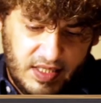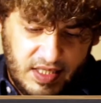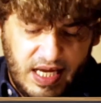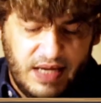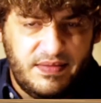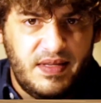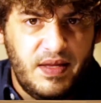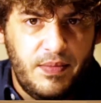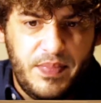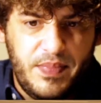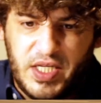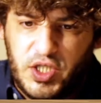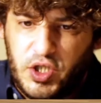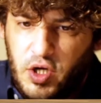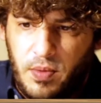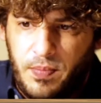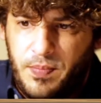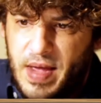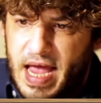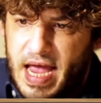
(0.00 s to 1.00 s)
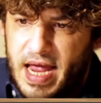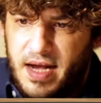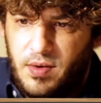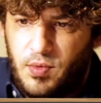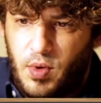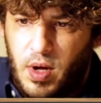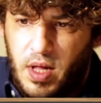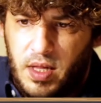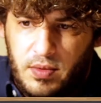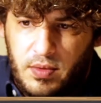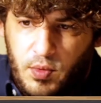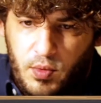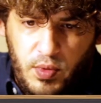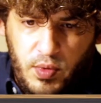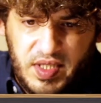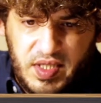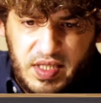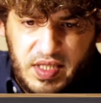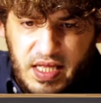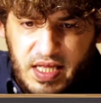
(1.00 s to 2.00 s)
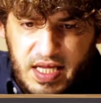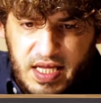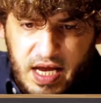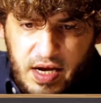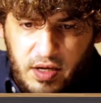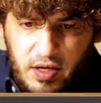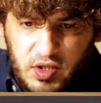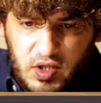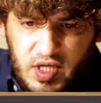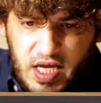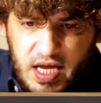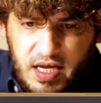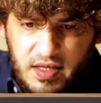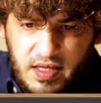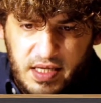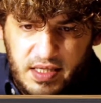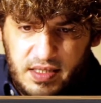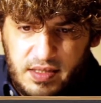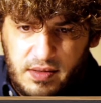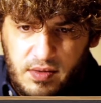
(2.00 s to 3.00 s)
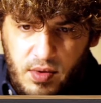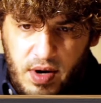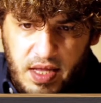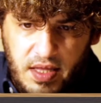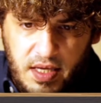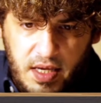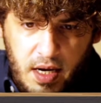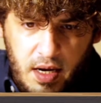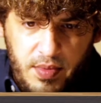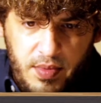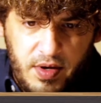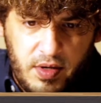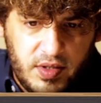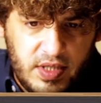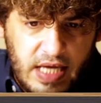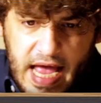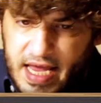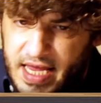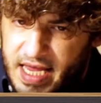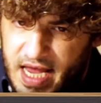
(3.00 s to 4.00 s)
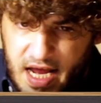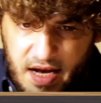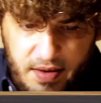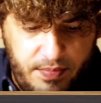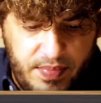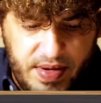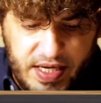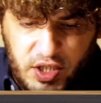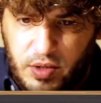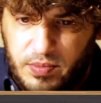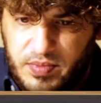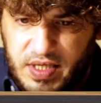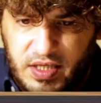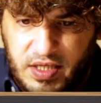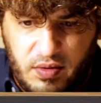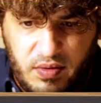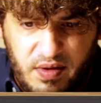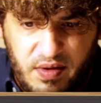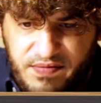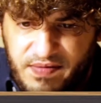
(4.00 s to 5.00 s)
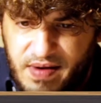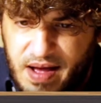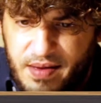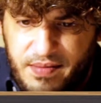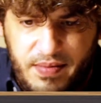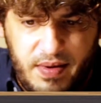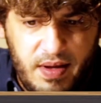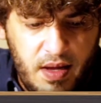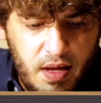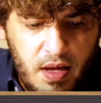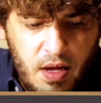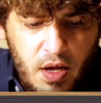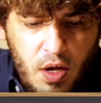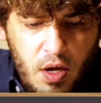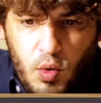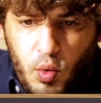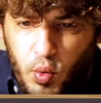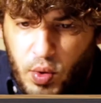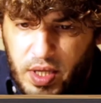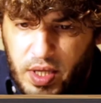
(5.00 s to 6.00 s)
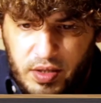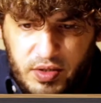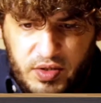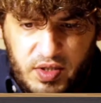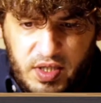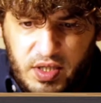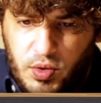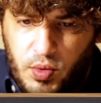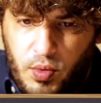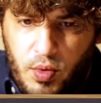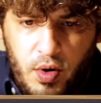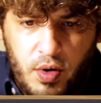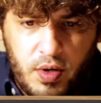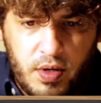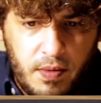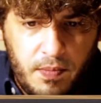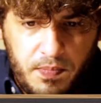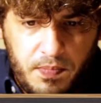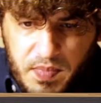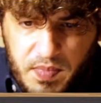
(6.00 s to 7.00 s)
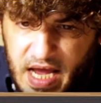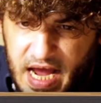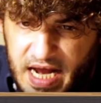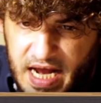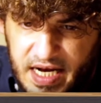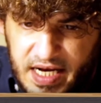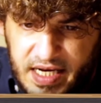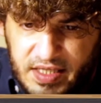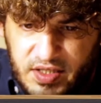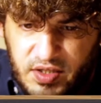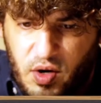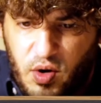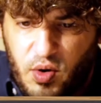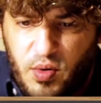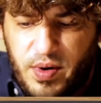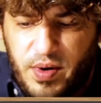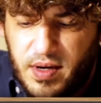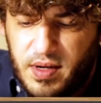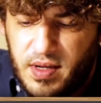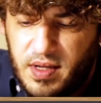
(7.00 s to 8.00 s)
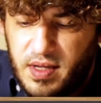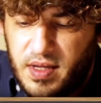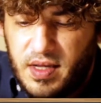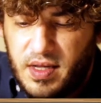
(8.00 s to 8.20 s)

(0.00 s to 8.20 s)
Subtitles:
It saves the bishop, and, well, we still cannot take this right here because, again, bishop takes on d5. We lose this rook, and it is over.